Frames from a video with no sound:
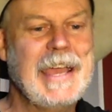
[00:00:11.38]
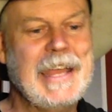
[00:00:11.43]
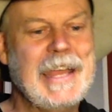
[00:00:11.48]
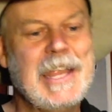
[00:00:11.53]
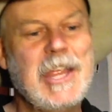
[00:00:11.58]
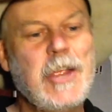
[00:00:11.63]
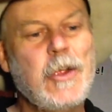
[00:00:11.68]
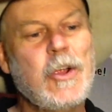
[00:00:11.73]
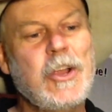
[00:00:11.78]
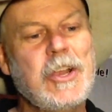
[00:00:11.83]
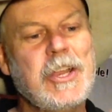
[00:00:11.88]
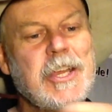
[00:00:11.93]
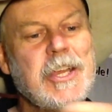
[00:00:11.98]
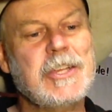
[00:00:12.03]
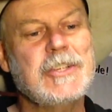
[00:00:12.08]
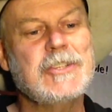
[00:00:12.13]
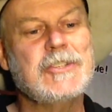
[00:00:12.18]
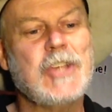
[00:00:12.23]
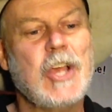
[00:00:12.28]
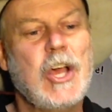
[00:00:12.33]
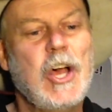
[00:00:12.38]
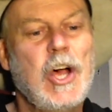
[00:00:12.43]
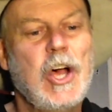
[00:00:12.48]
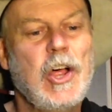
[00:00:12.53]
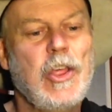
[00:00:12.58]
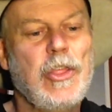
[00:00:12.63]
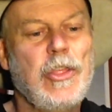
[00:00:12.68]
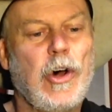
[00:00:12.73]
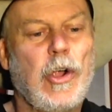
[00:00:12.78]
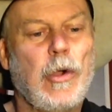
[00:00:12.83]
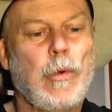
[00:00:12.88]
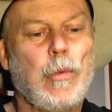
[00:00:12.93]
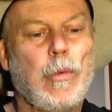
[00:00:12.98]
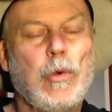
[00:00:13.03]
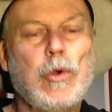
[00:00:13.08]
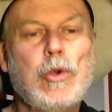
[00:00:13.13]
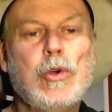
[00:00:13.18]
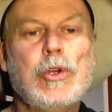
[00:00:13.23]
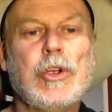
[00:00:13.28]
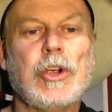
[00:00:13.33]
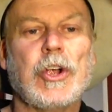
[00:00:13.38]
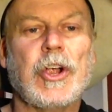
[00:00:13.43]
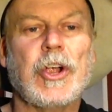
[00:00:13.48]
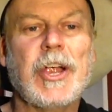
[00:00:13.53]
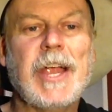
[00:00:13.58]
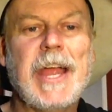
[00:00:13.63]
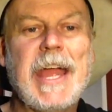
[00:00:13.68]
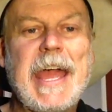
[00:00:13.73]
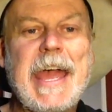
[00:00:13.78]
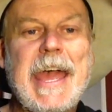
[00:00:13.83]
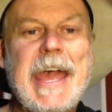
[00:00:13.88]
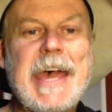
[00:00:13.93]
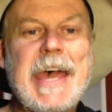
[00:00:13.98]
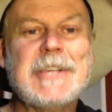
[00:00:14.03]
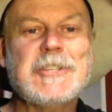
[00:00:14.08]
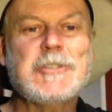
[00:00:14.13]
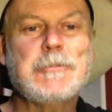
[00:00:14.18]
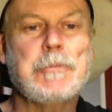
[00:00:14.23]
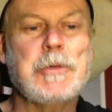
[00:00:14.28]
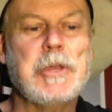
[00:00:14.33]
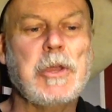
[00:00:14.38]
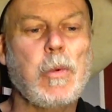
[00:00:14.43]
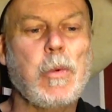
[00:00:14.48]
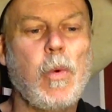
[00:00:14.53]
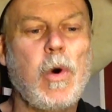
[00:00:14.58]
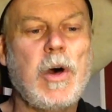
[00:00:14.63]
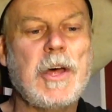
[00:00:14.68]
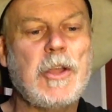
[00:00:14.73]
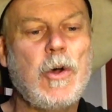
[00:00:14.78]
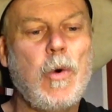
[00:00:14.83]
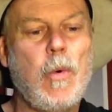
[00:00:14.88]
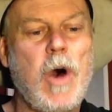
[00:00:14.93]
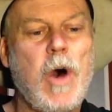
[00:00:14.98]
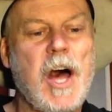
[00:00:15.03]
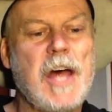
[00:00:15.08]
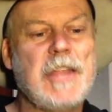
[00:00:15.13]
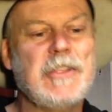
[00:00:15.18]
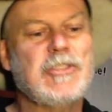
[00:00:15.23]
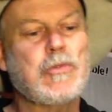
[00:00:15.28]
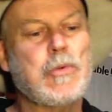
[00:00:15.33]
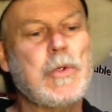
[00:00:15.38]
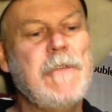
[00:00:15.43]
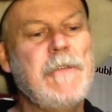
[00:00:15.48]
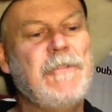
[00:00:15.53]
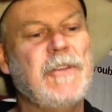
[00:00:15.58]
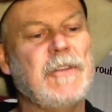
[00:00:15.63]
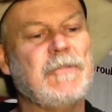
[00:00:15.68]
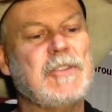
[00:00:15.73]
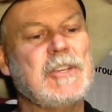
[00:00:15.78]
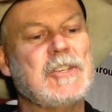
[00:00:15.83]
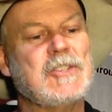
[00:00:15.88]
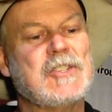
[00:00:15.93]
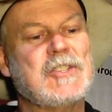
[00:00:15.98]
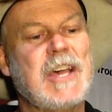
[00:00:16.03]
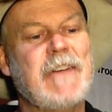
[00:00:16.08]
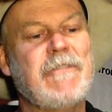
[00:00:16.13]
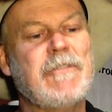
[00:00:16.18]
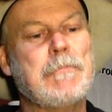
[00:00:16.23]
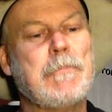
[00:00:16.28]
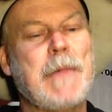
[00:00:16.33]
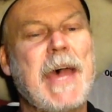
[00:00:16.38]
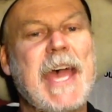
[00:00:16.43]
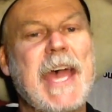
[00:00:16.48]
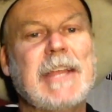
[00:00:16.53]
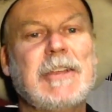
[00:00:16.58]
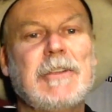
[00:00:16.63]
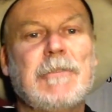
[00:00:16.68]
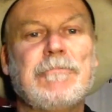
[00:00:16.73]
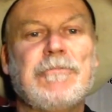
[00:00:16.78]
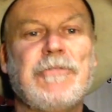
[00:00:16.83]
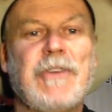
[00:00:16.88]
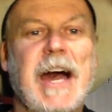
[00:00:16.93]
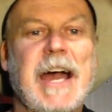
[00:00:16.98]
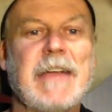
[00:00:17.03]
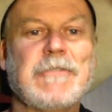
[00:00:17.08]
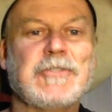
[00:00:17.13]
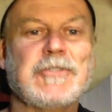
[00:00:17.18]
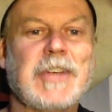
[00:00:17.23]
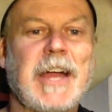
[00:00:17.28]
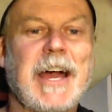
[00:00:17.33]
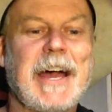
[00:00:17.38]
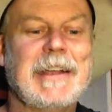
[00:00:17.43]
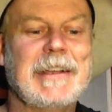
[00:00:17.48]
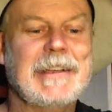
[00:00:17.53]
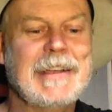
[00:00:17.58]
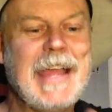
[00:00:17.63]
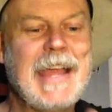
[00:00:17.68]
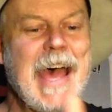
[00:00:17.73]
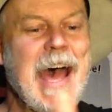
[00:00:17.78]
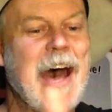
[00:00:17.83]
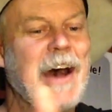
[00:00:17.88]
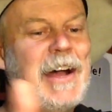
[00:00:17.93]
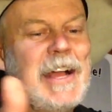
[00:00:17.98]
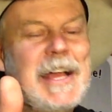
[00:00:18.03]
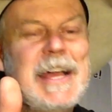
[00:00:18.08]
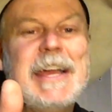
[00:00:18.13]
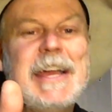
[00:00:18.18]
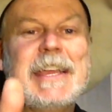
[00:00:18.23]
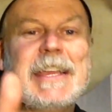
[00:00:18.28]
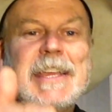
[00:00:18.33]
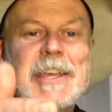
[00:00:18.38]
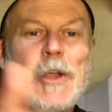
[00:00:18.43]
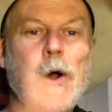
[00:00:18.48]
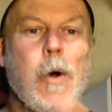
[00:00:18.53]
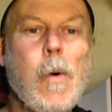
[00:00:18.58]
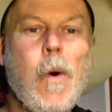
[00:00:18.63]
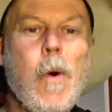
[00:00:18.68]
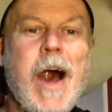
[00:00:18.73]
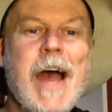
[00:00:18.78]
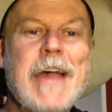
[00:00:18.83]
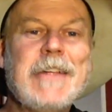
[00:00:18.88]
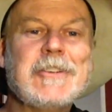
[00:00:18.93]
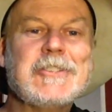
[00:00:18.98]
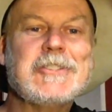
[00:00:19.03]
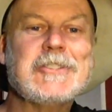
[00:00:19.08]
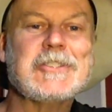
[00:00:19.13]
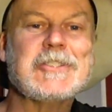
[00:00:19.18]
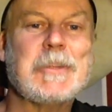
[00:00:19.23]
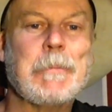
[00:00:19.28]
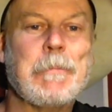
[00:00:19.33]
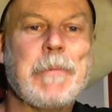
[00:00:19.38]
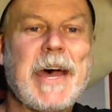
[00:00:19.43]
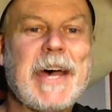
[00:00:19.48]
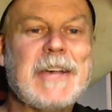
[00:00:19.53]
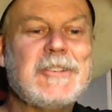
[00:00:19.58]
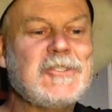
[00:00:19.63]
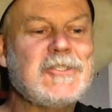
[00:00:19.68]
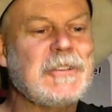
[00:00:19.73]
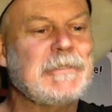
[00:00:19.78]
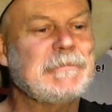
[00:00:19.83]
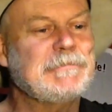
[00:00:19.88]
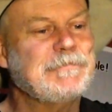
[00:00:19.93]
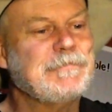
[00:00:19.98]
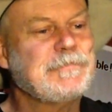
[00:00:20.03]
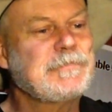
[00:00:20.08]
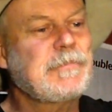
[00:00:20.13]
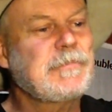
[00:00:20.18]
And here it is, the Ruger SP-101 357 Magnum 5-Shot. Yeah, you know why this is the best?